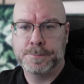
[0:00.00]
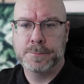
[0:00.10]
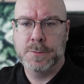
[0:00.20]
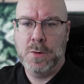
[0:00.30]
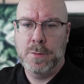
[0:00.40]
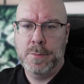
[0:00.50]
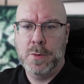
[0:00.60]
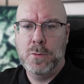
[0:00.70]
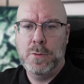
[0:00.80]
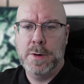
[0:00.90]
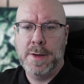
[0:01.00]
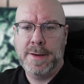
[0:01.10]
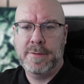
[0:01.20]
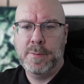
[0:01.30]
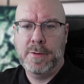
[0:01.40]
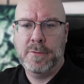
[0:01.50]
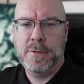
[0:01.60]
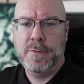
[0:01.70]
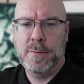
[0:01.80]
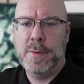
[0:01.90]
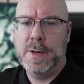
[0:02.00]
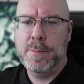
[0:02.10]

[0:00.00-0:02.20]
Oh, acceptance is a little bit